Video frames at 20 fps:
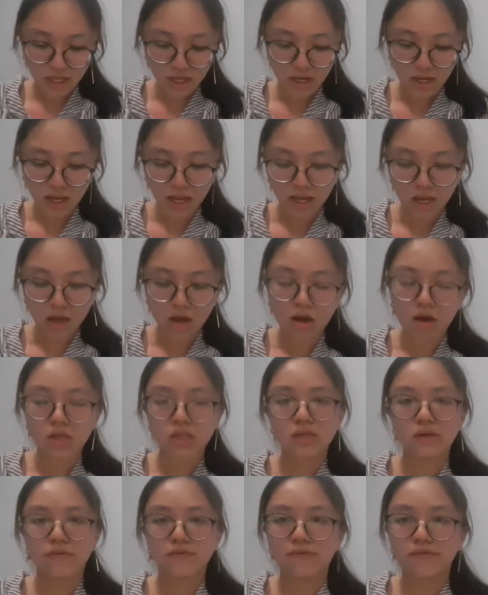Like
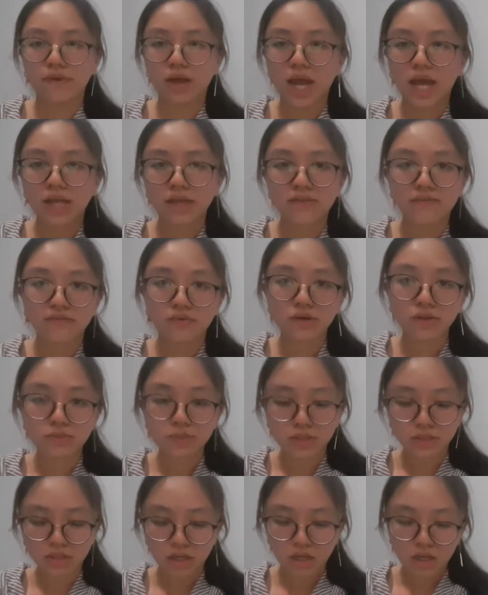other
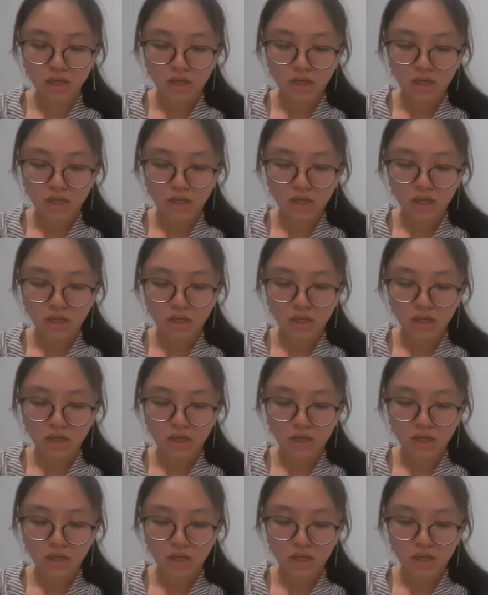adverbs,